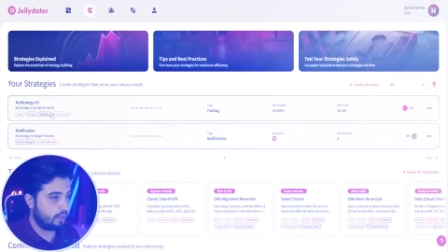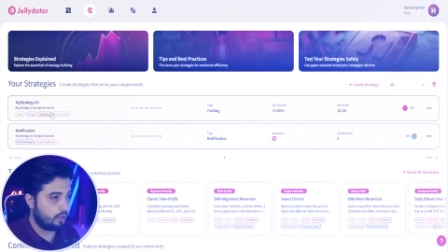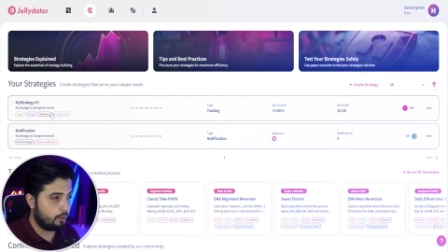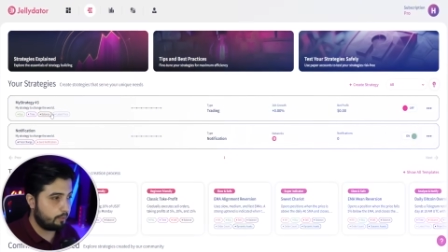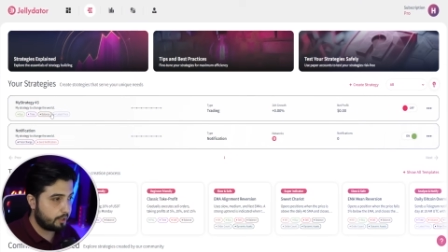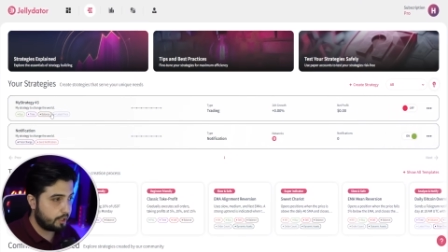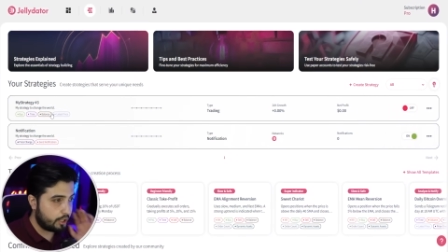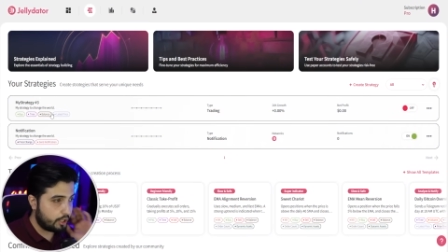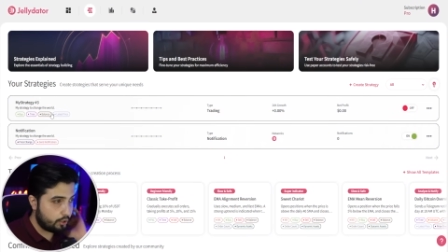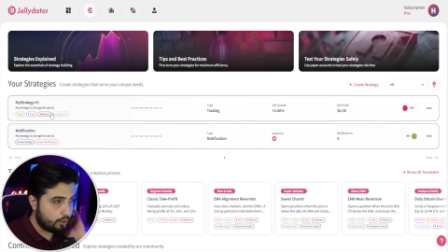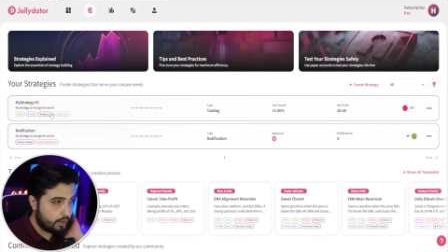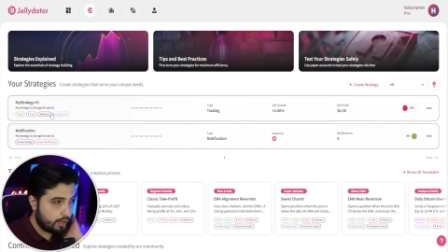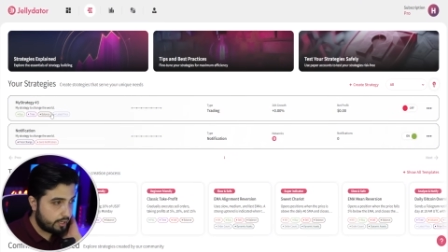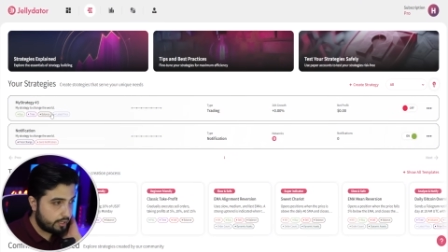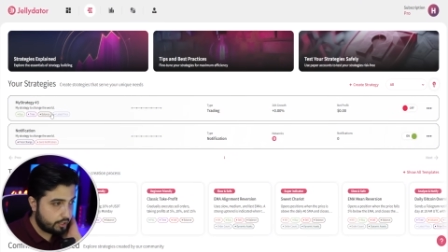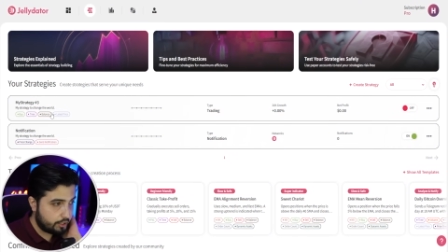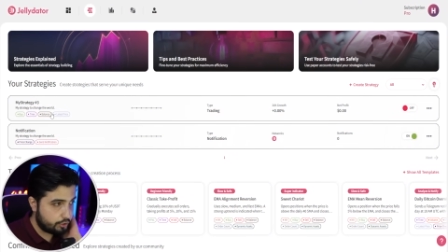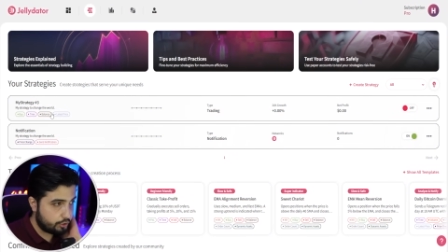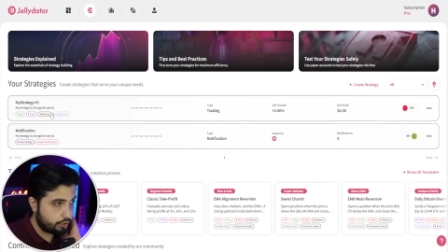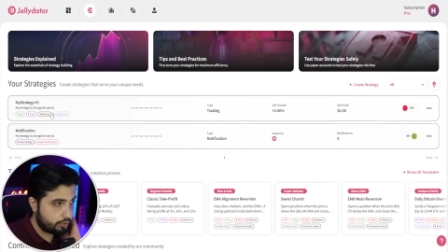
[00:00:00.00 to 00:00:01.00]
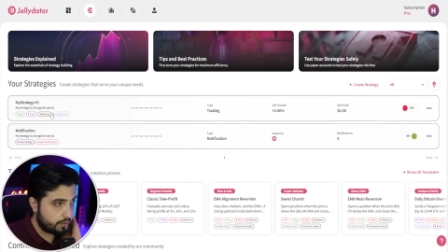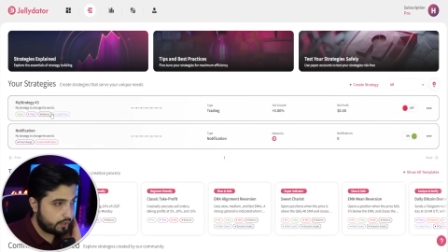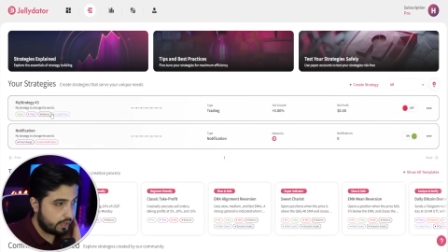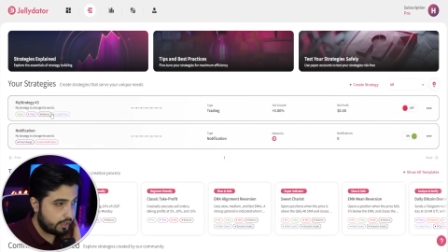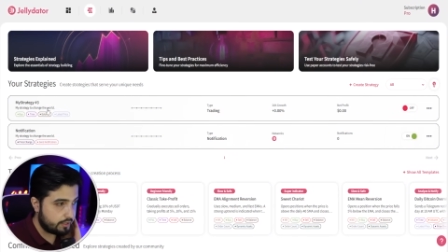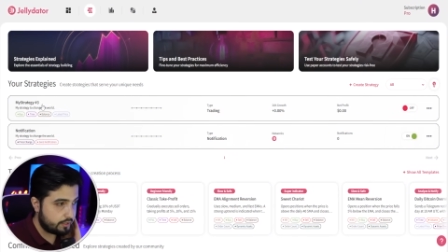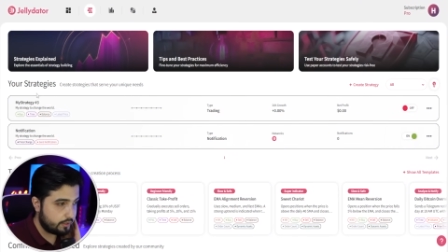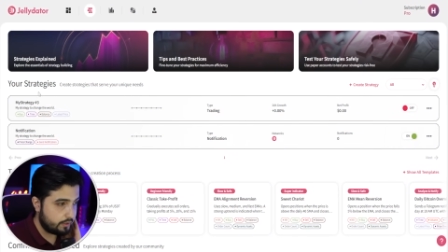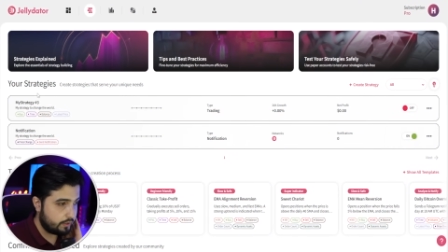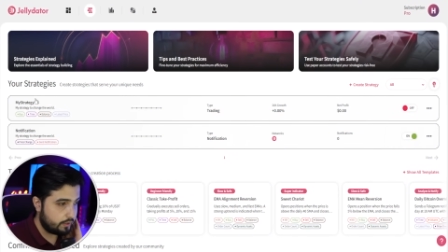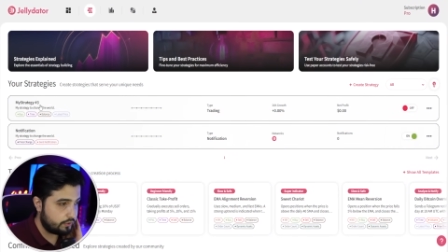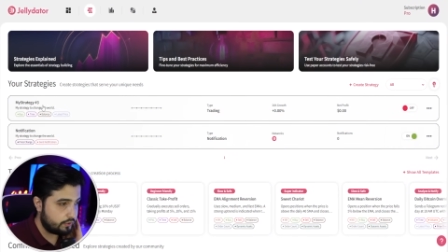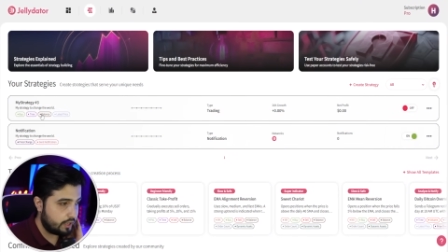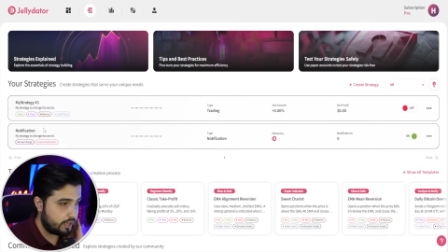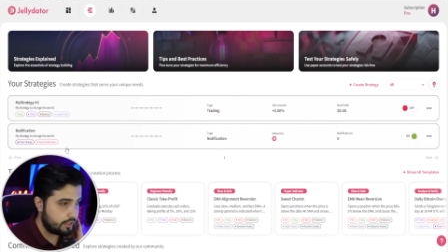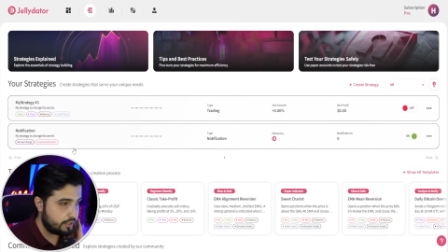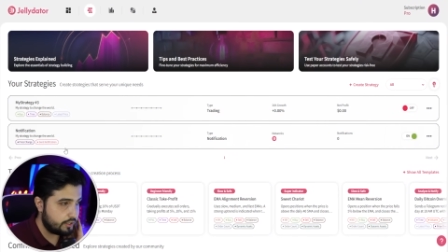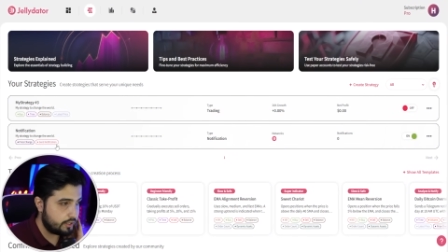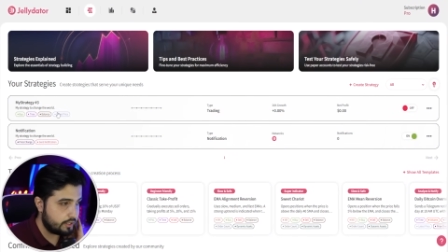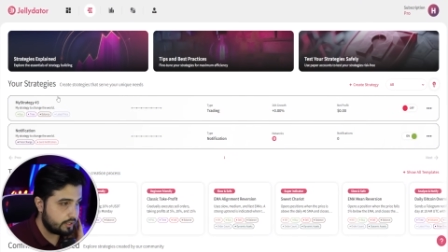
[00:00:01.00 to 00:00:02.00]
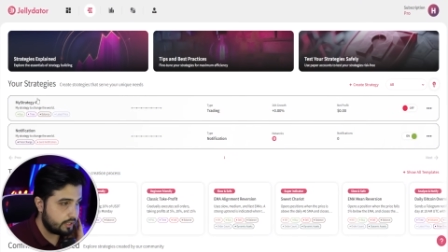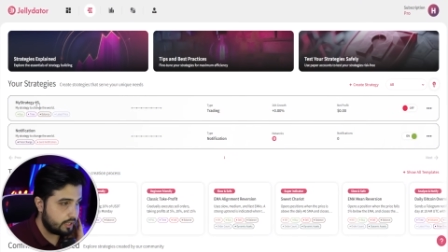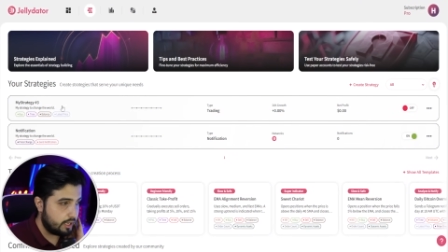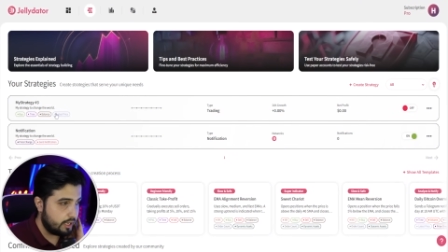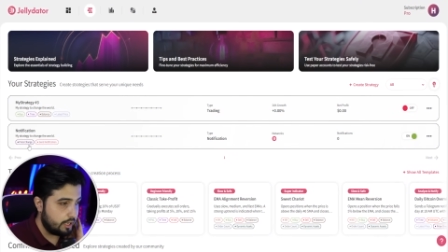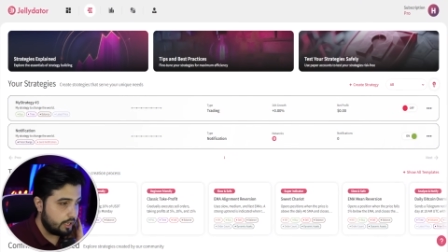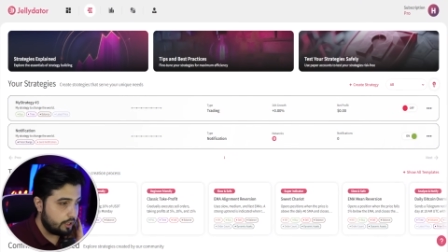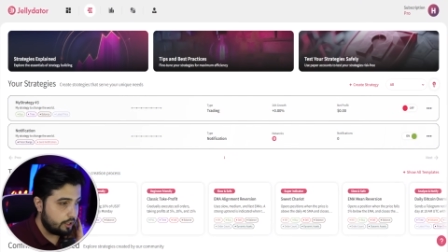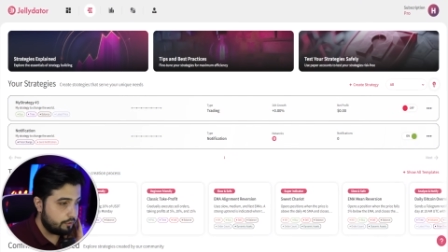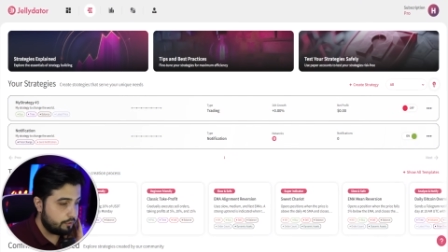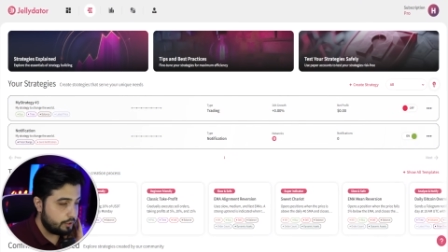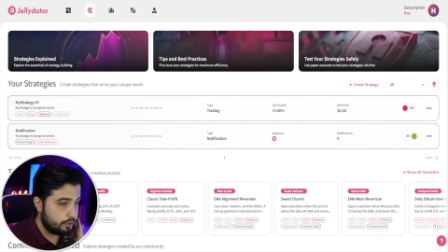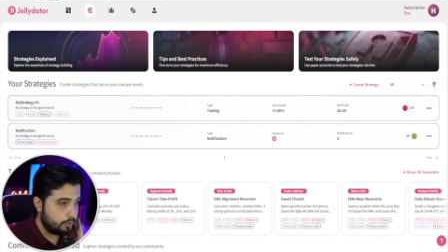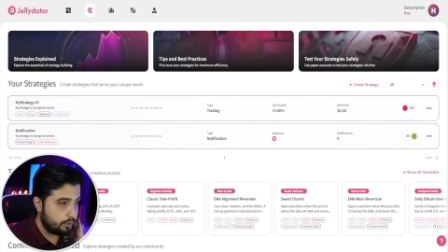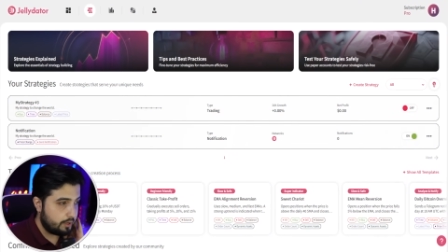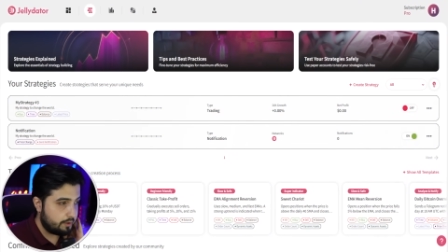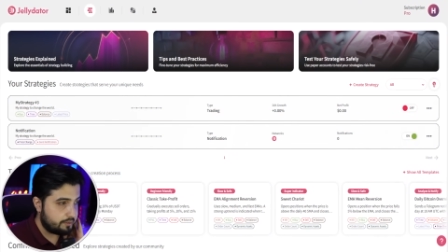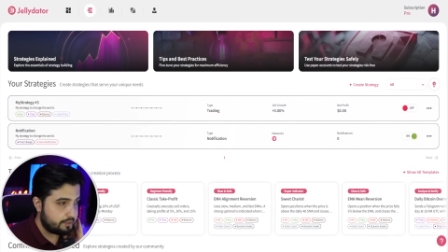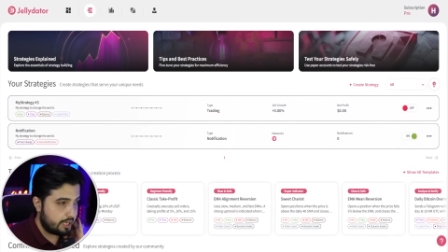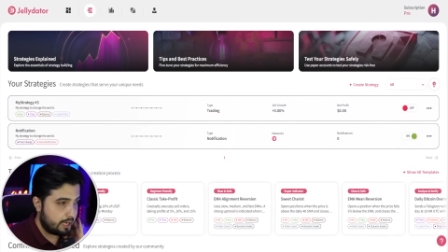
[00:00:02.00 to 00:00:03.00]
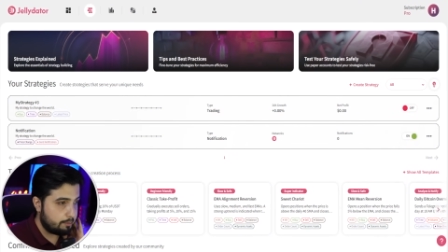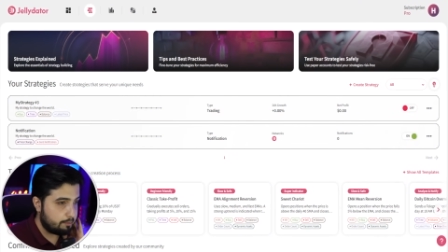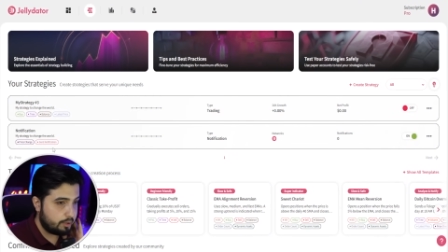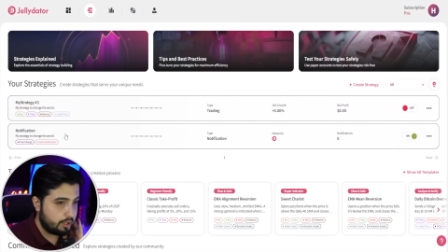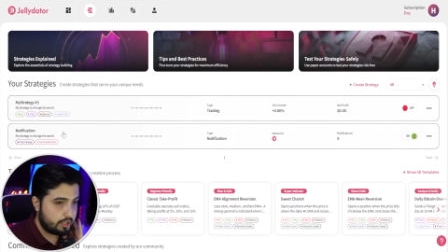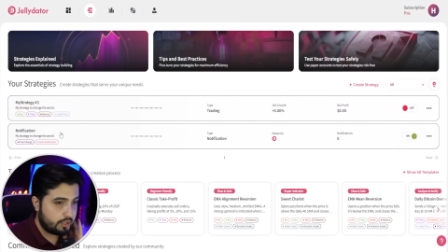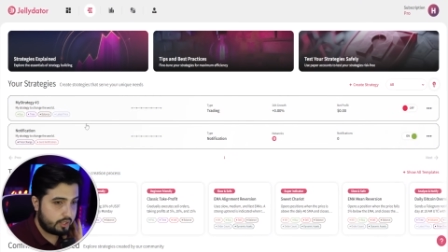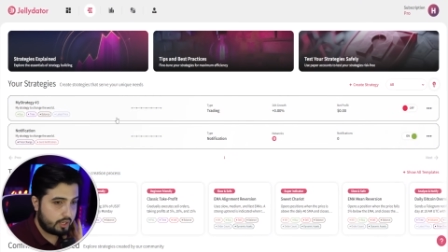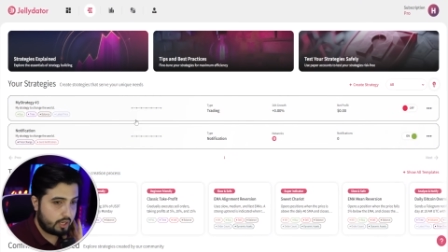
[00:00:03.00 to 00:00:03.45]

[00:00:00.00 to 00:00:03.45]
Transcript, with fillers: now i'm going to go ahead and show you guys the strategies we do have templates